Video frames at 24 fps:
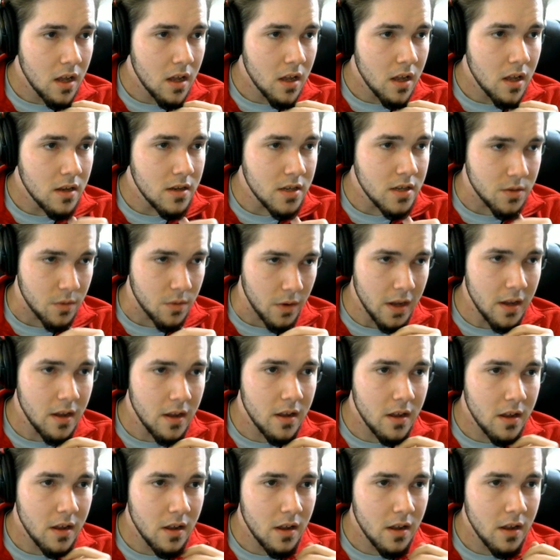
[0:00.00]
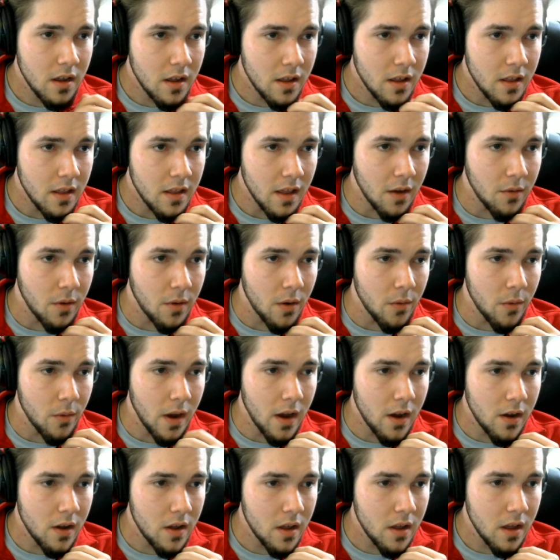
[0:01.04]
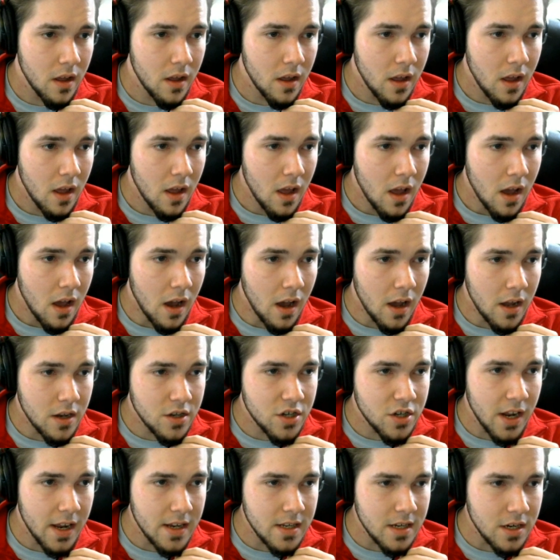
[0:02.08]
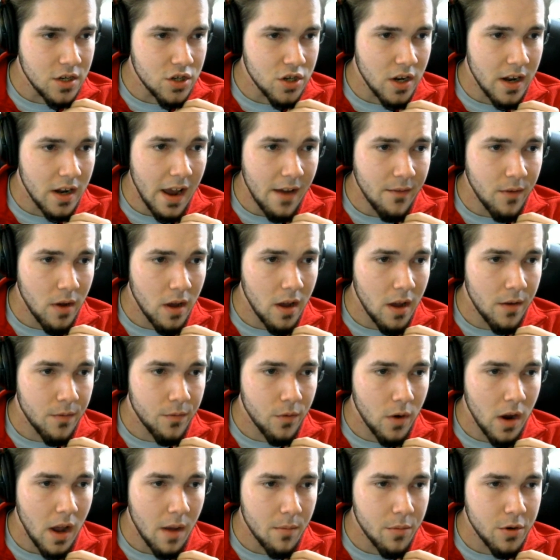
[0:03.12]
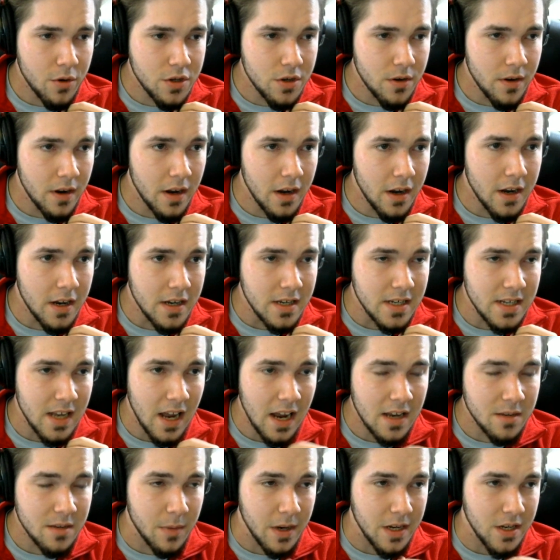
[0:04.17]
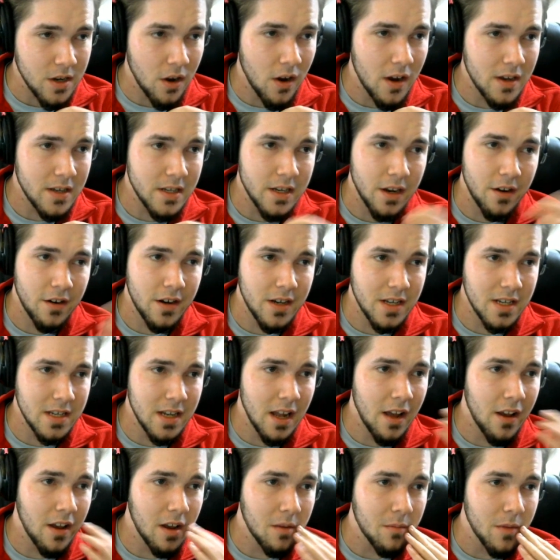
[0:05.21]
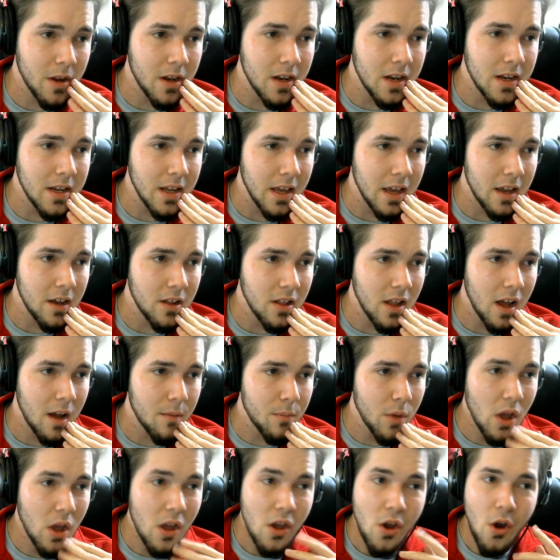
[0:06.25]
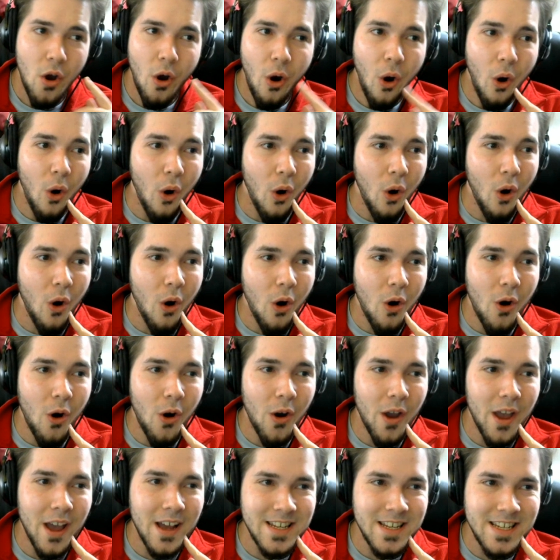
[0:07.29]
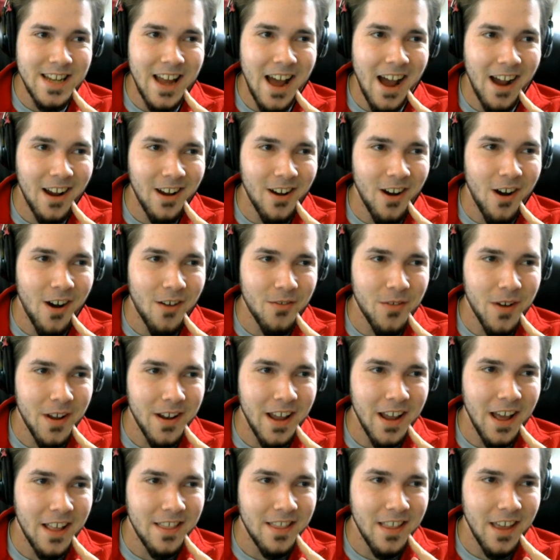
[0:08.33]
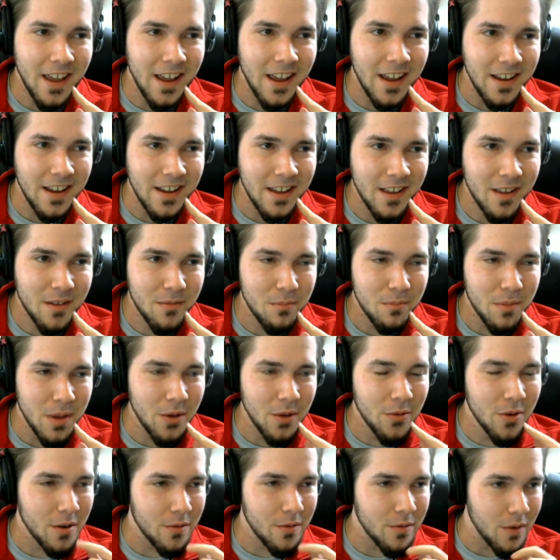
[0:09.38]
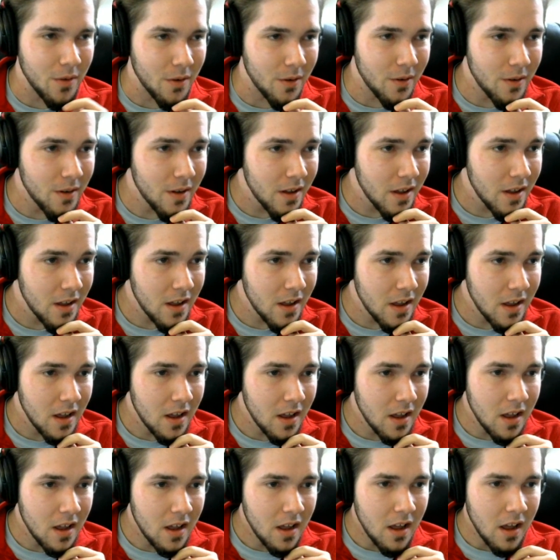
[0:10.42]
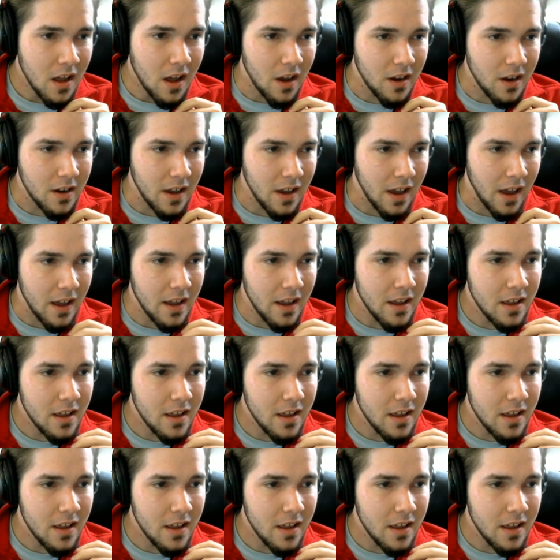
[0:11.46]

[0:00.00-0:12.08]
Sweet. That went well. Chansey should have a free opportunity to Seismic Toss here, because it's not like I'm going to need to heal up. Oh, he has knockoff on that thing. Beautiful. Okay.